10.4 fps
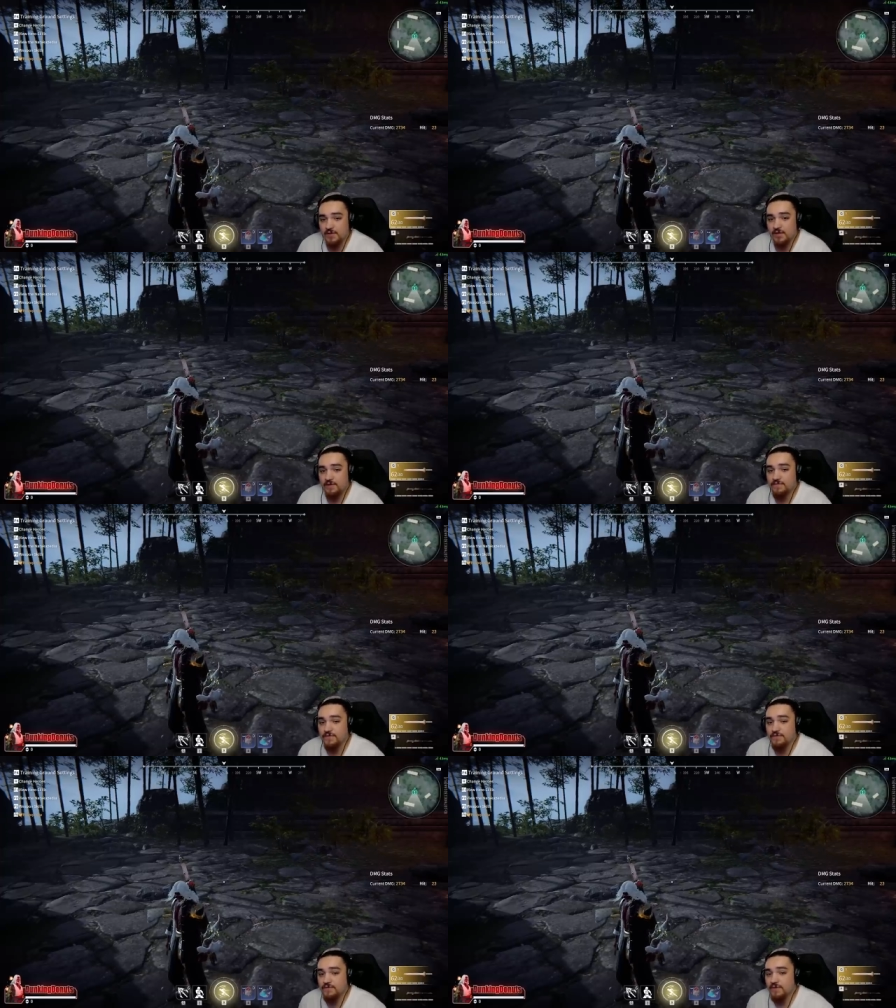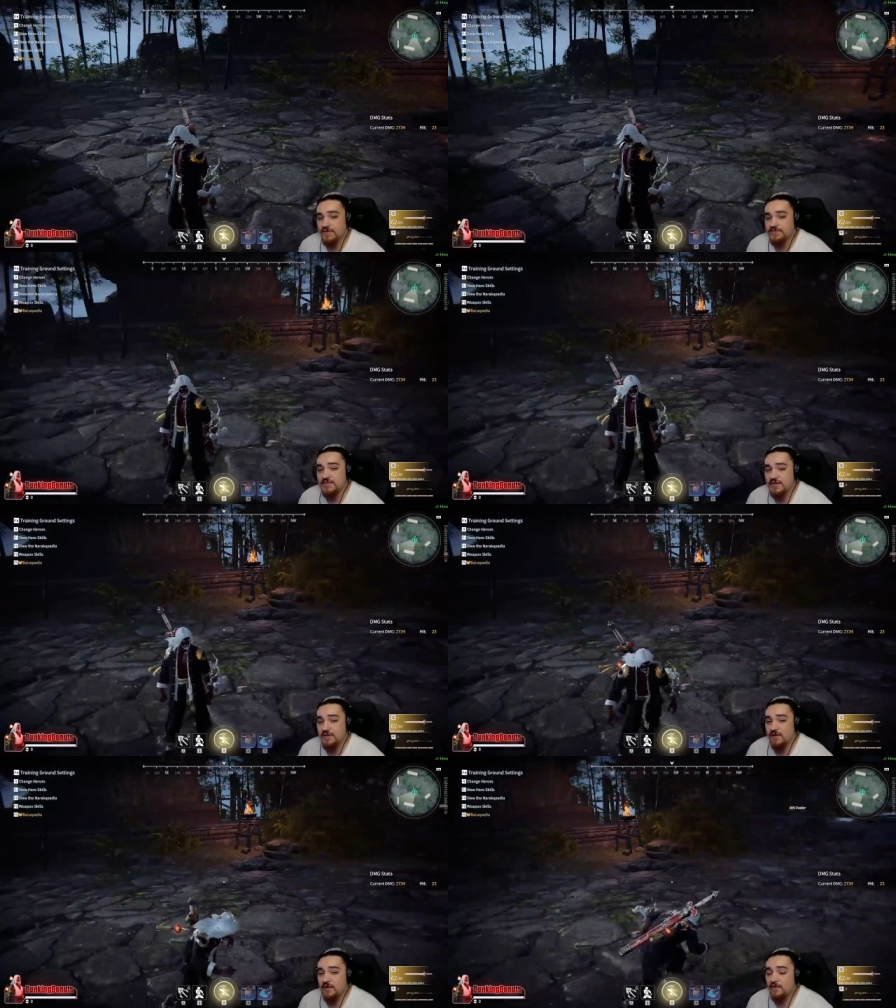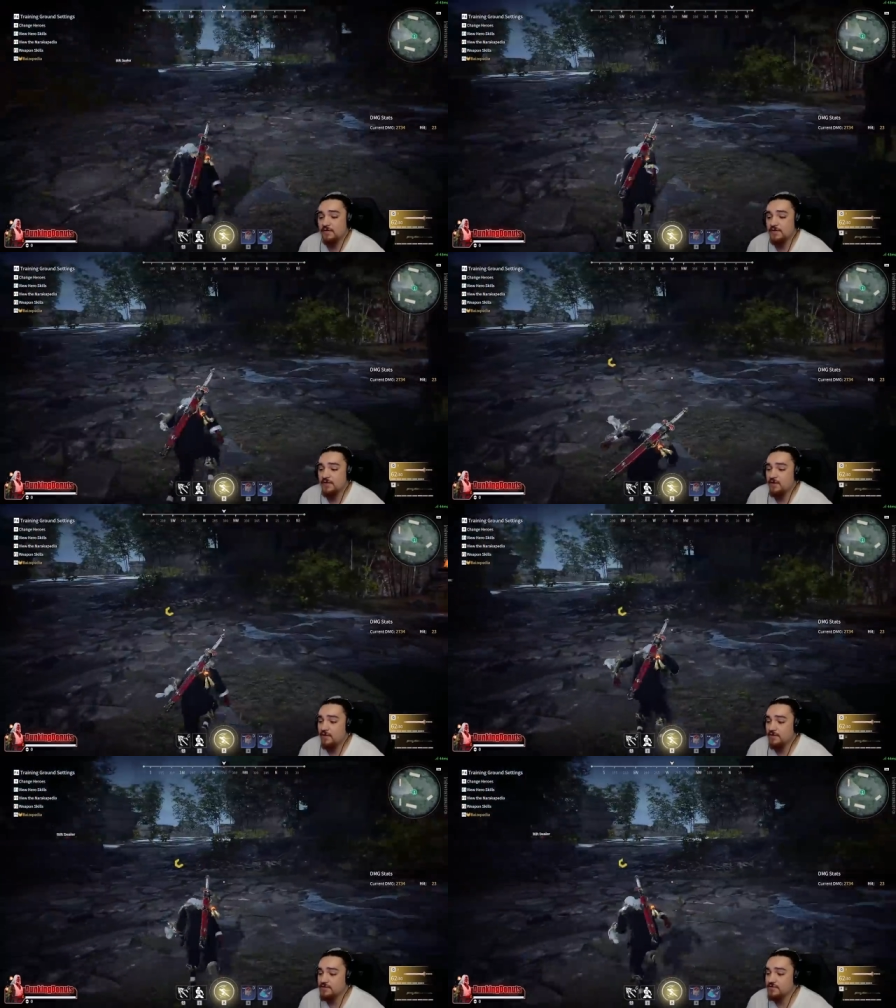If you do what I said, holding
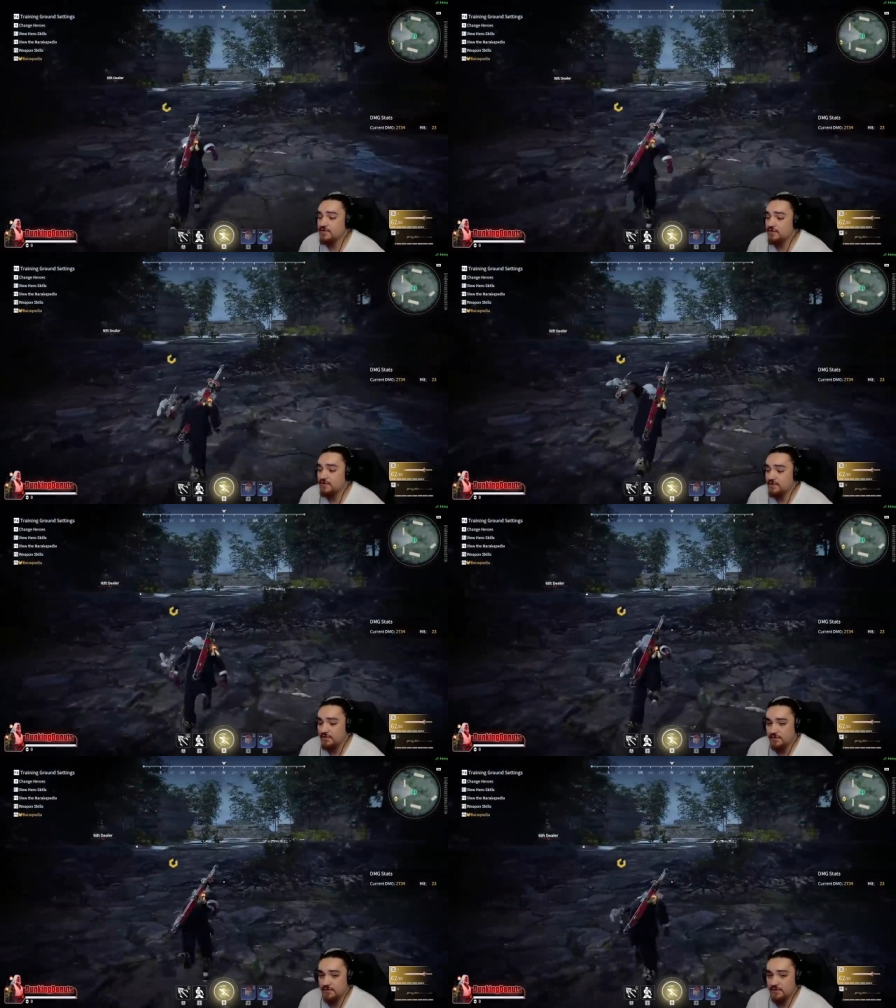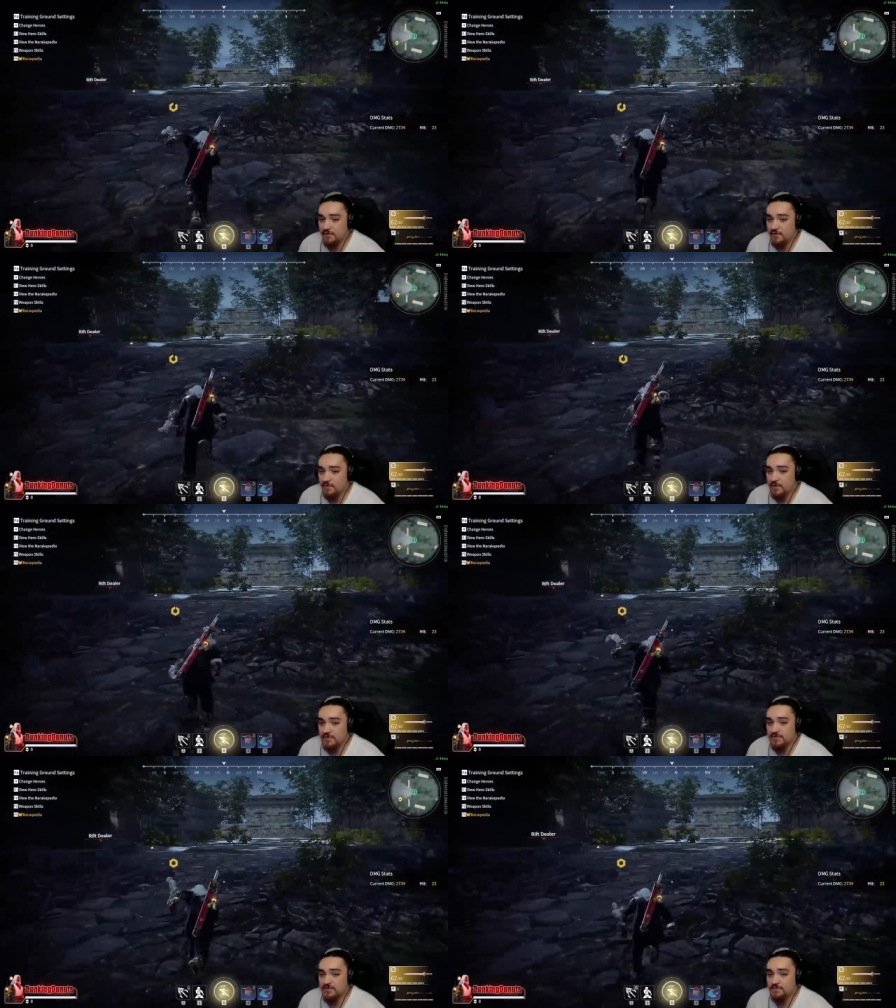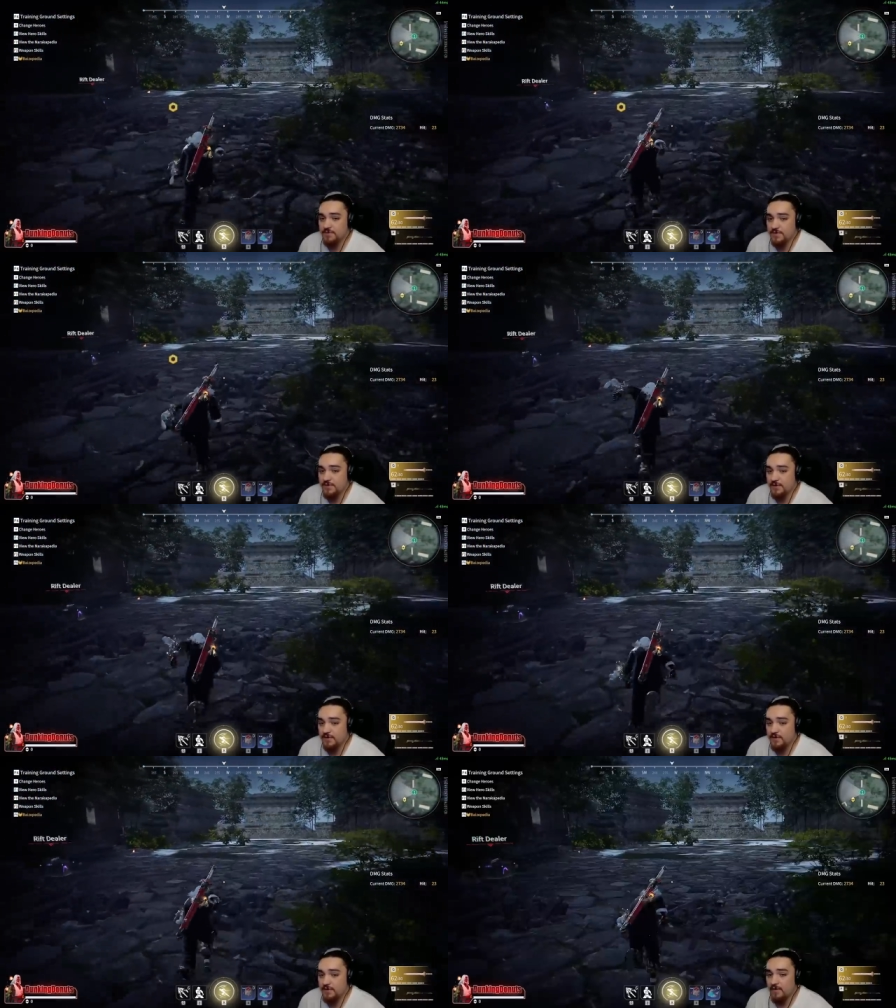horizontal whilst
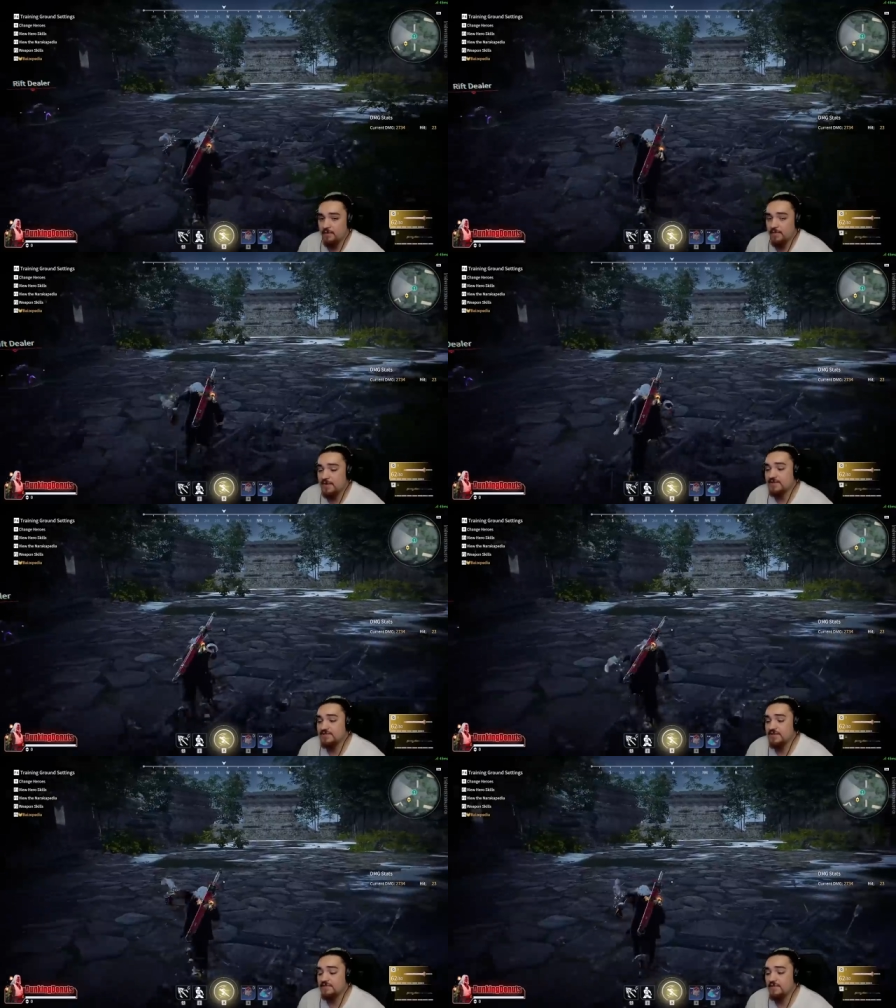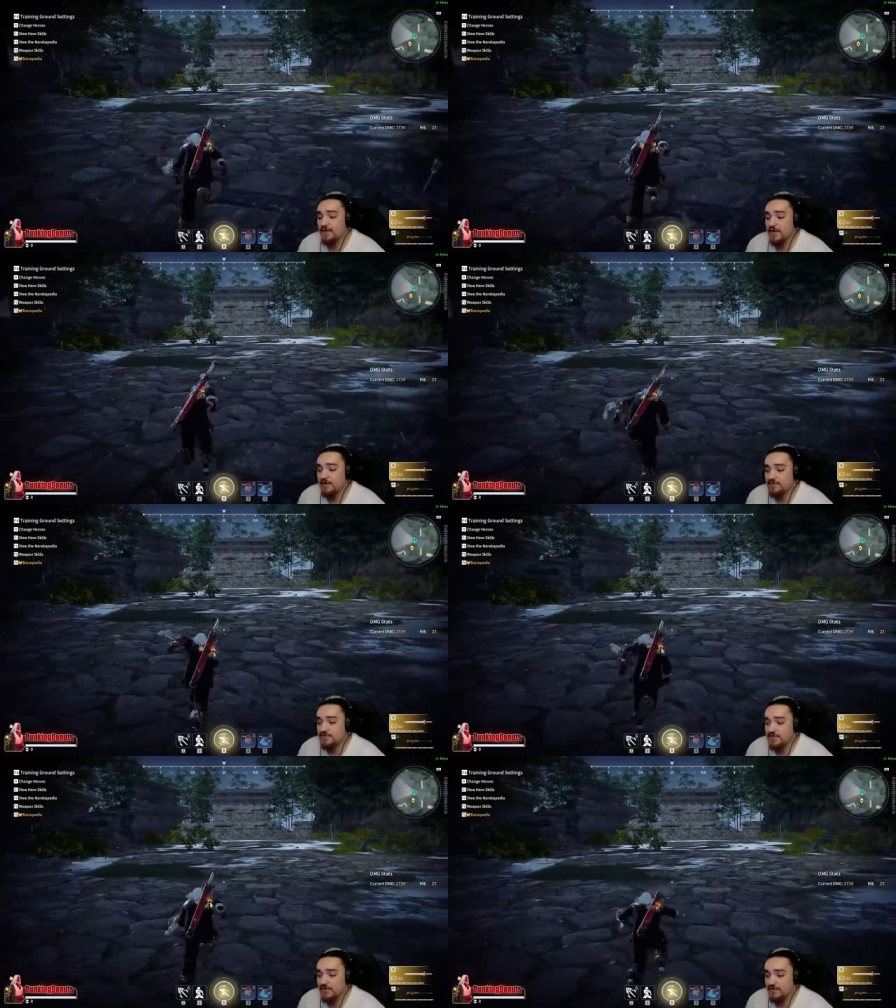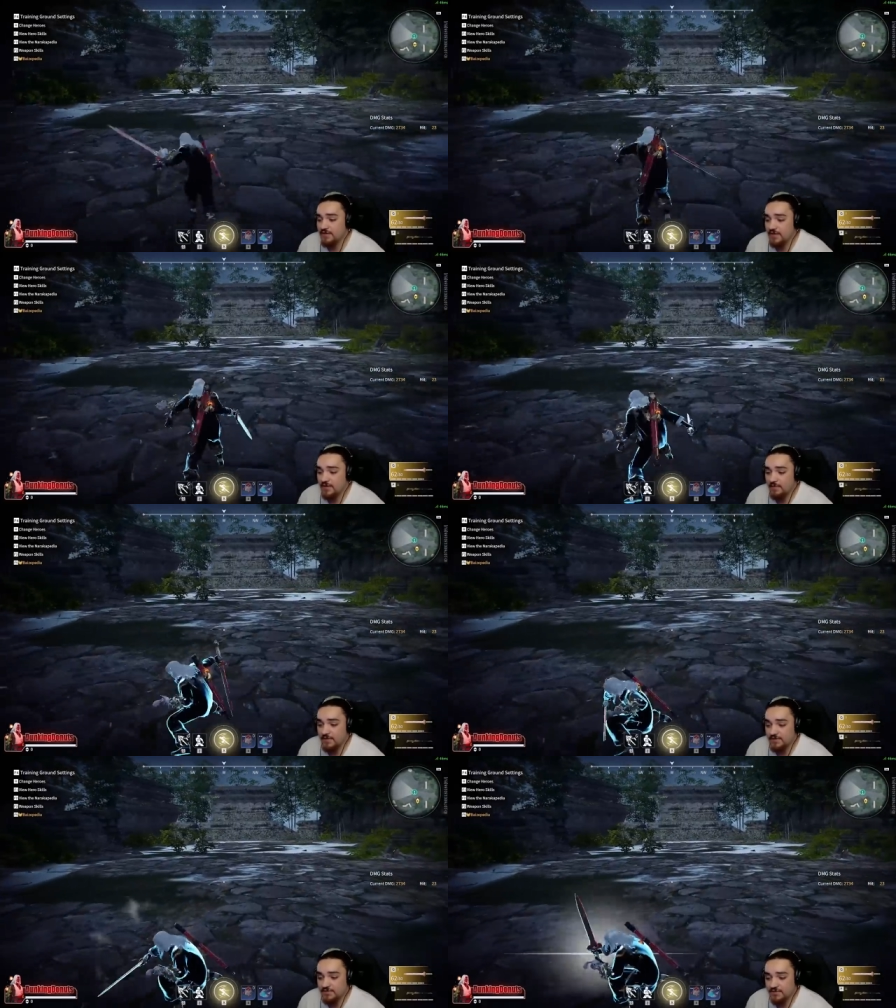sprinting, but instead of cancelling the
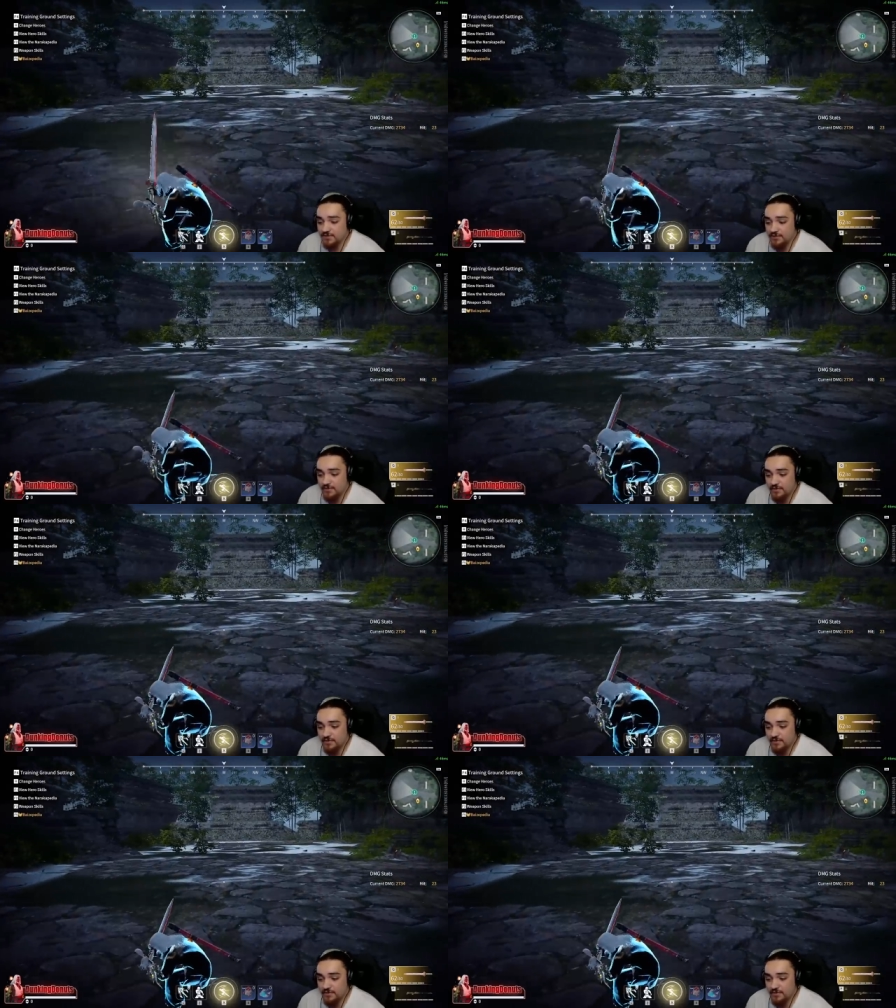animation